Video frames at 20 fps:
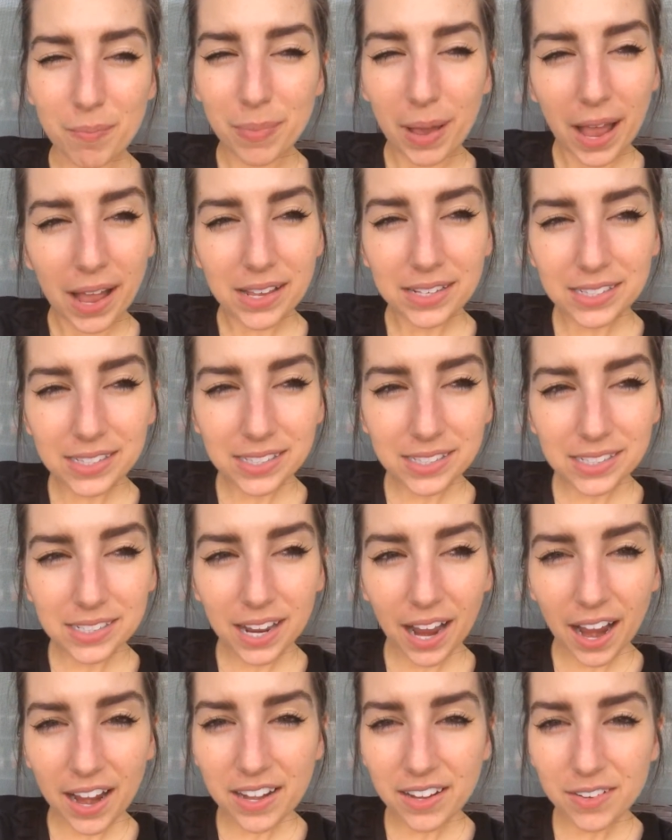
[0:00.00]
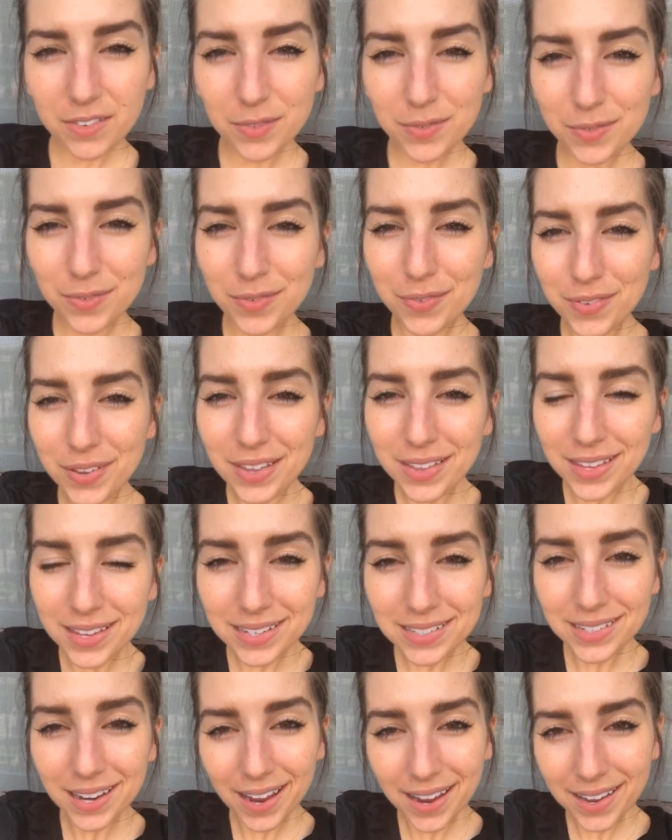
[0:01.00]
best kind of
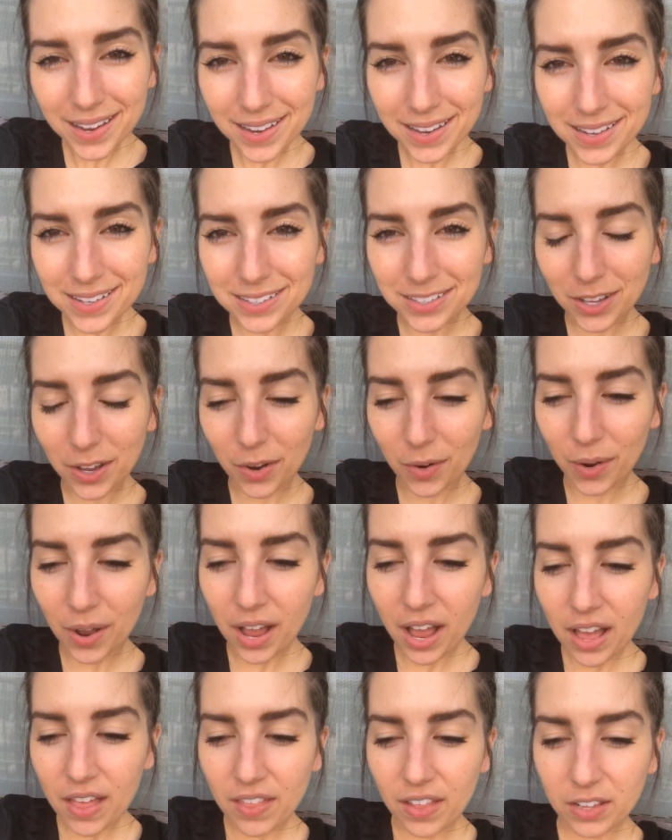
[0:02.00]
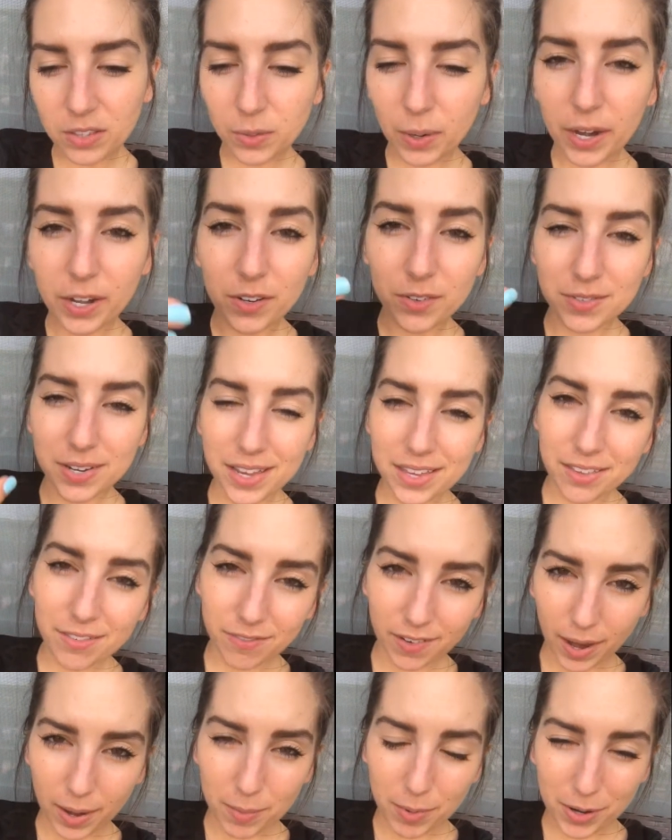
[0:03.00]
feeling diet. So that's why I do take the
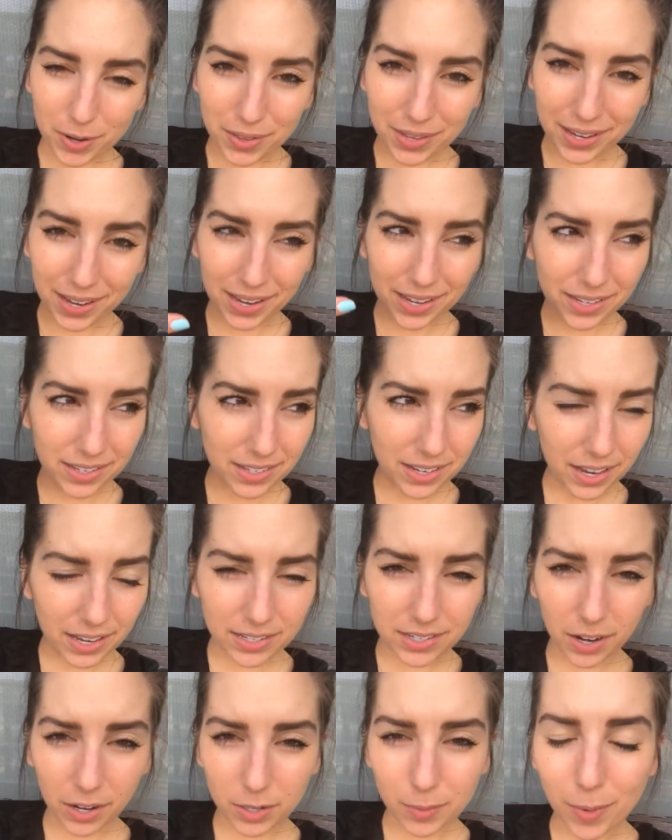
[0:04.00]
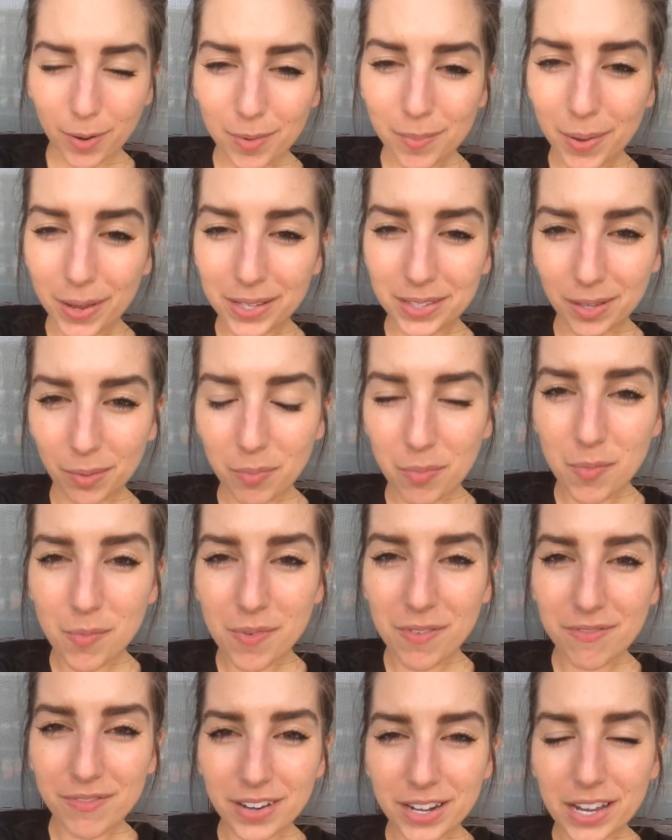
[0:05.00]
fiber, like I had talked about in my
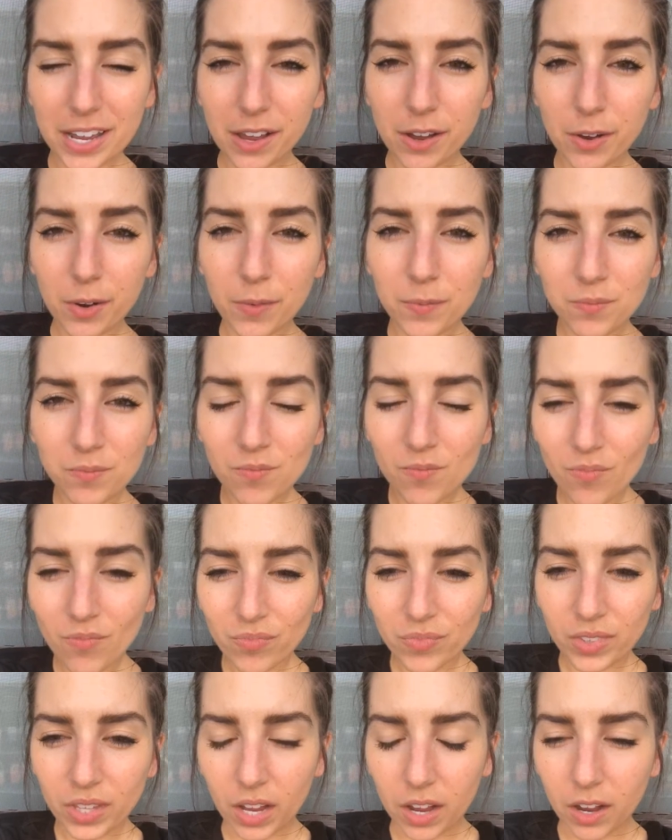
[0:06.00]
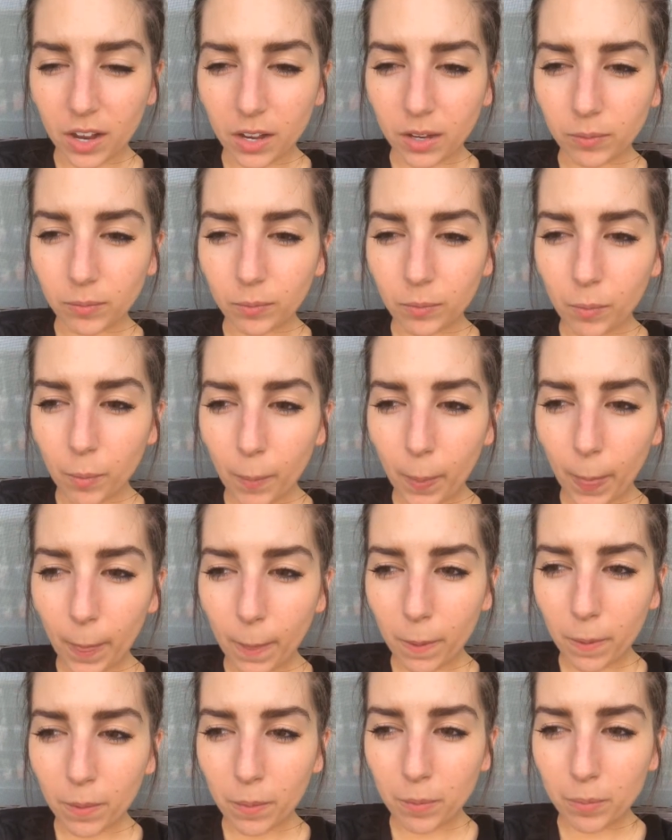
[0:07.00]
supplement video.
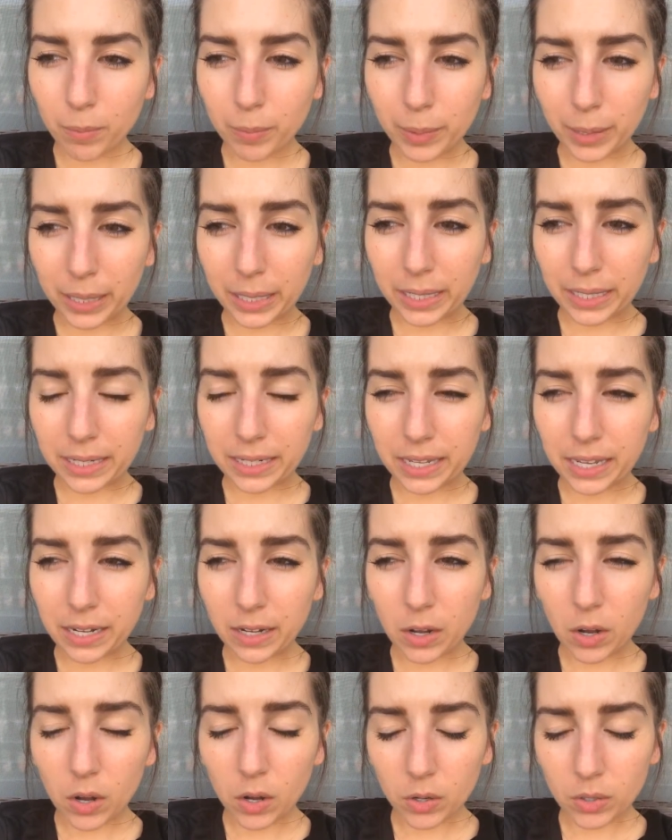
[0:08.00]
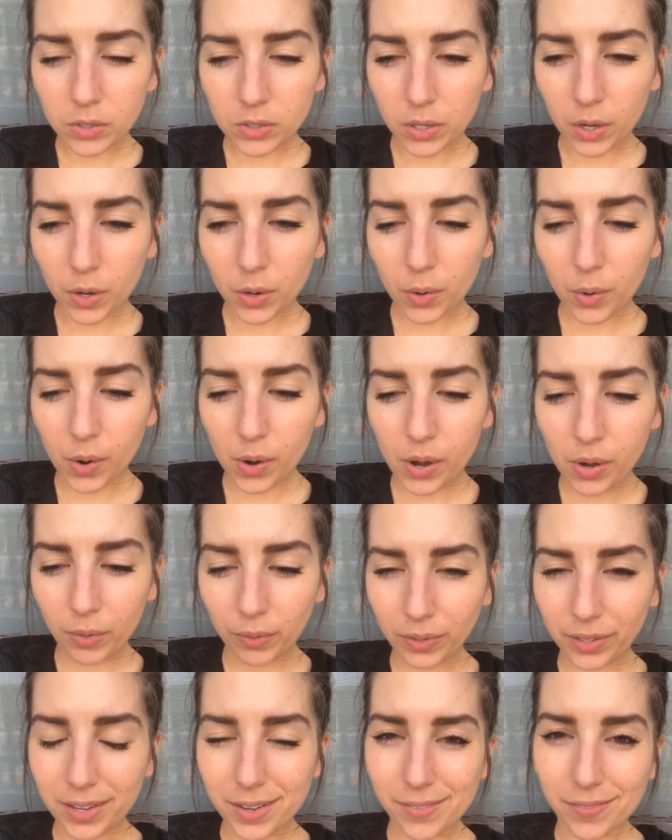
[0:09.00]
But it also
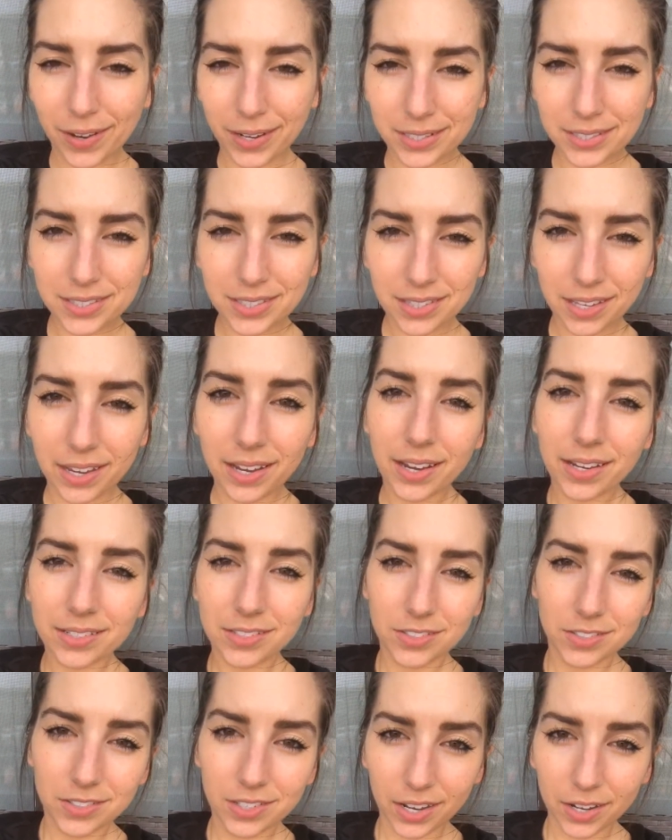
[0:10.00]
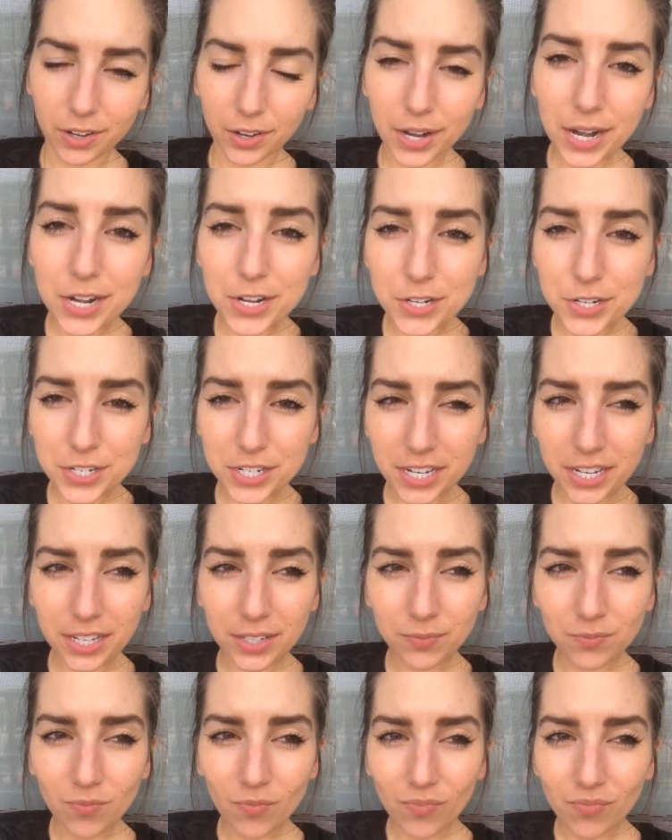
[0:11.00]
really affects, like I said, your
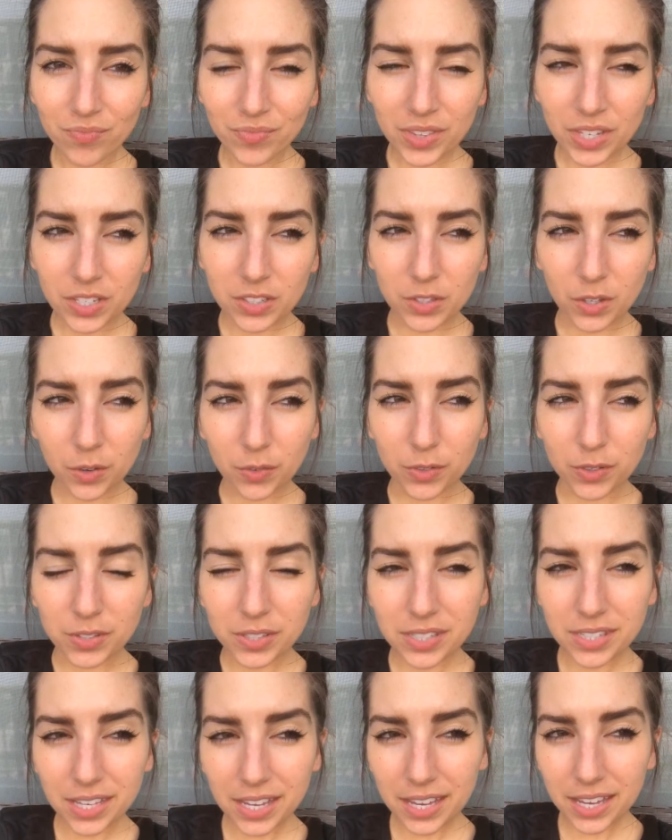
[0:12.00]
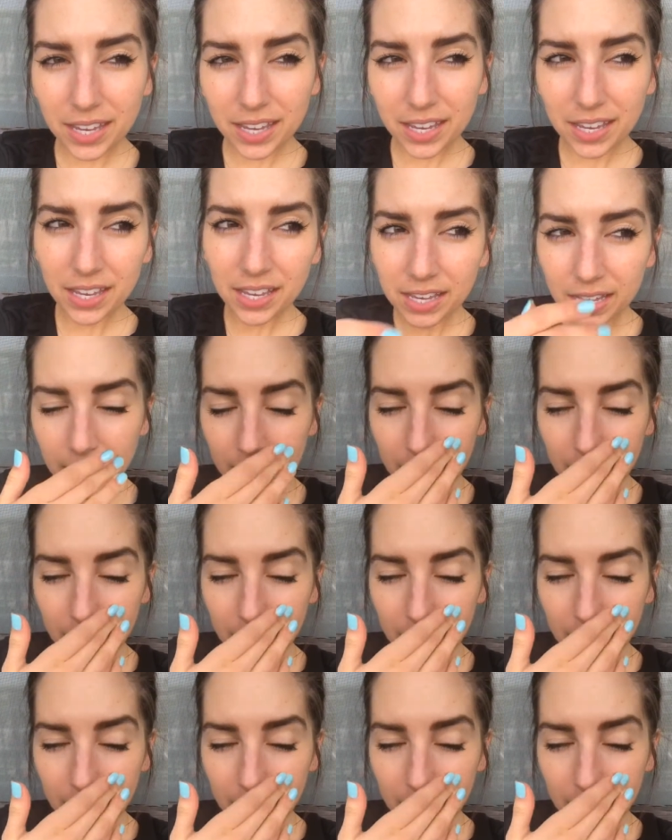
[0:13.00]
energy. So if you see